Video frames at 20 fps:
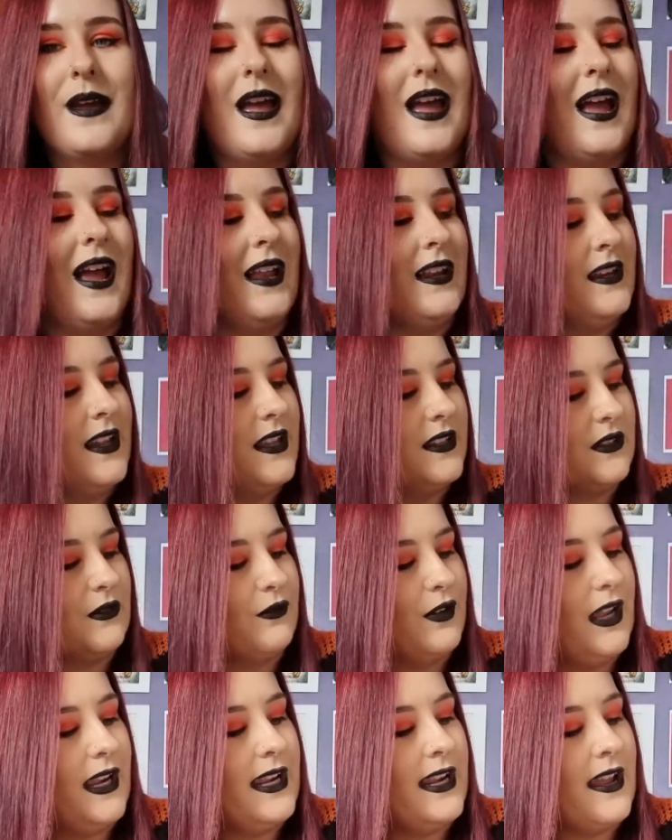And it's a
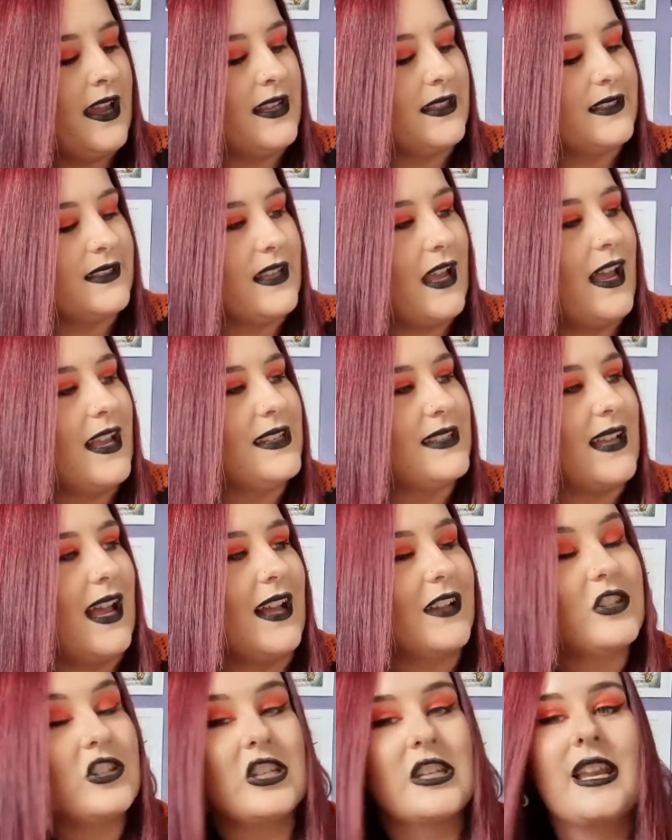really nice size,
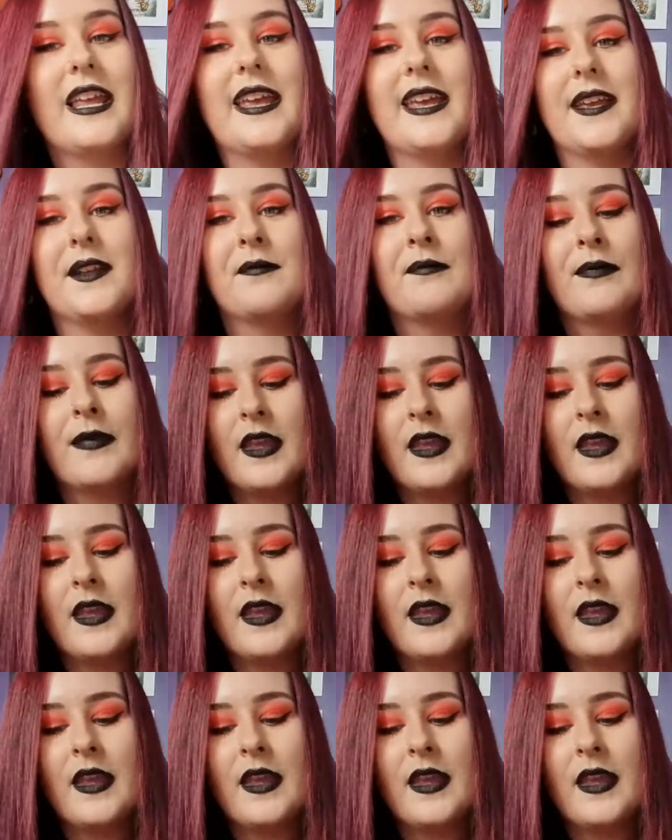actually.